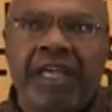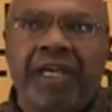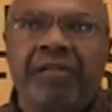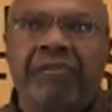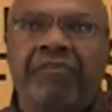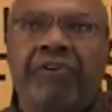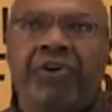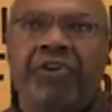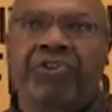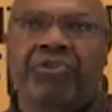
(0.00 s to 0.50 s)

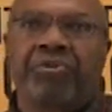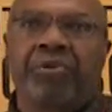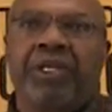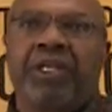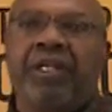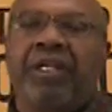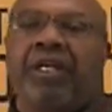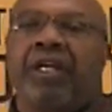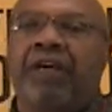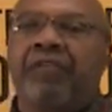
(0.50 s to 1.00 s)

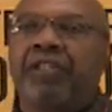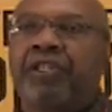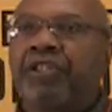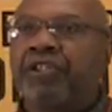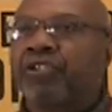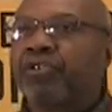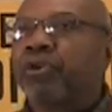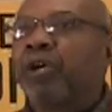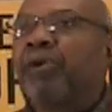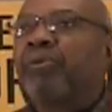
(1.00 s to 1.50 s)
anniversary of
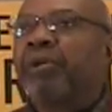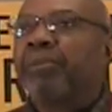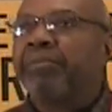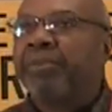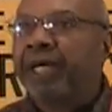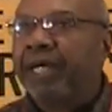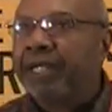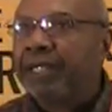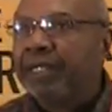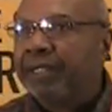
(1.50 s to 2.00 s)
the Detroit
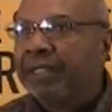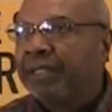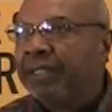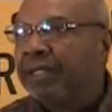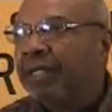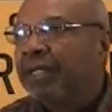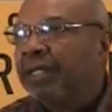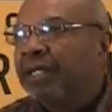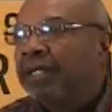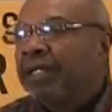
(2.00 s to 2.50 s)

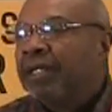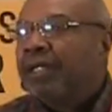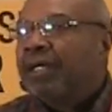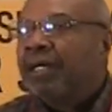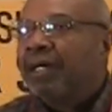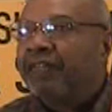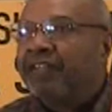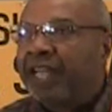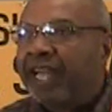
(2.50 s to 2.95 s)
Rebellion of